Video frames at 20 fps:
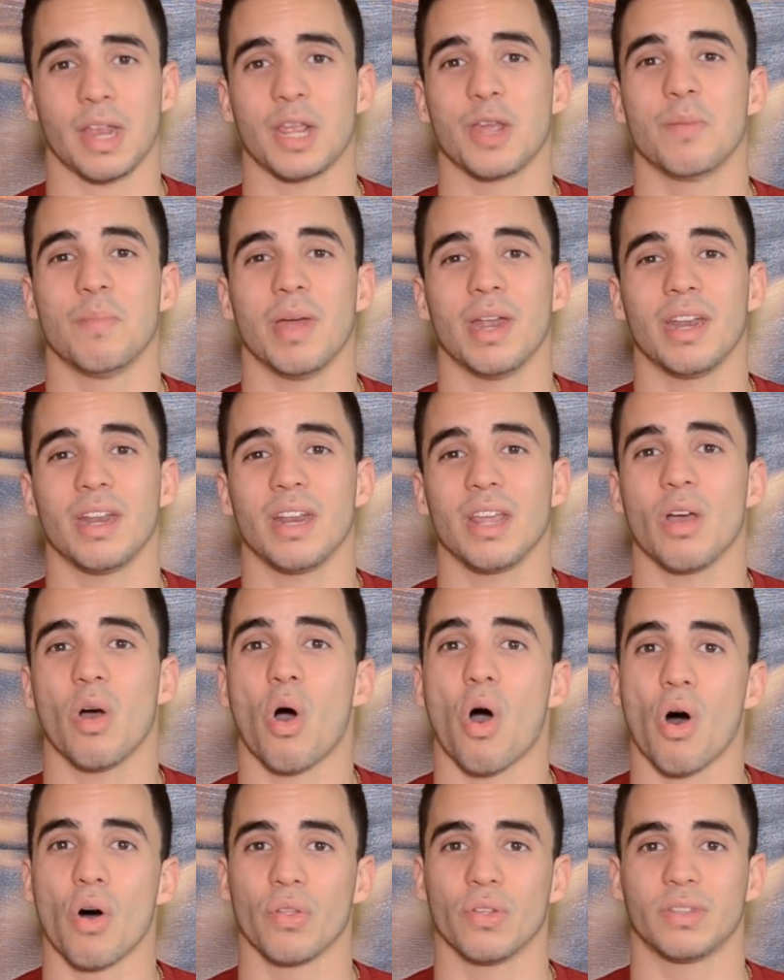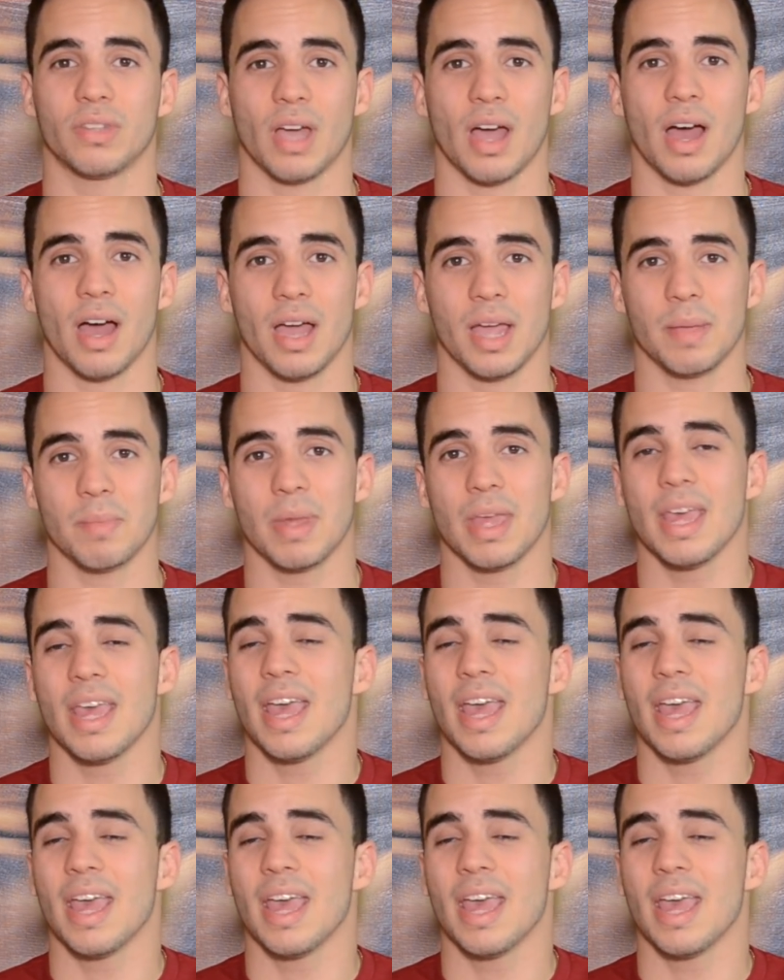humidity all the time,